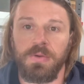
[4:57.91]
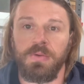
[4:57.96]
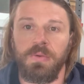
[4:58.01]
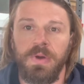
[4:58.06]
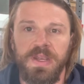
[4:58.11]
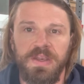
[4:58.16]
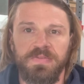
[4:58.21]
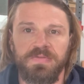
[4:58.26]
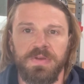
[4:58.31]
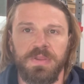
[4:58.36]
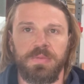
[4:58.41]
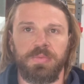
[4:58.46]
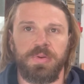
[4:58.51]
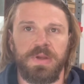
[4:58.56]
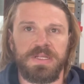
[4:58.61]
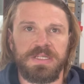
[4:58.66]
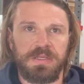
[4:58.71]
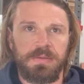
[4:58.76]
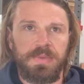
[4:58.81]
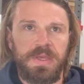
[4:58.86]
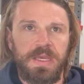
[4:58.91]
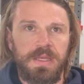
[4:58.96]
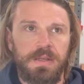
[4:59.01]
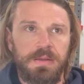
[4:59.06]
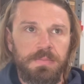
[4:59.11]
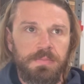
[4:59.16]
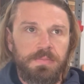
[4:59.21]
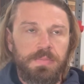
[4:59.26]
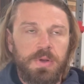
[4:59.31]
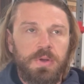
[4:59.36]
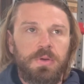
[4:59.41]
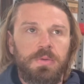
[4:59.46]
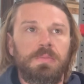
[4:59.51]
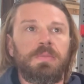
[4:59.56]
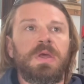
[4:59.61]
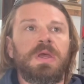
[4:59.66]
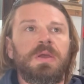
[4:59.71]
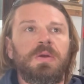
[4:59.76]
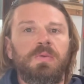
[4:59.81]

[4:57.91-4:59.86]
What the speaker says: waited for the press command, boom,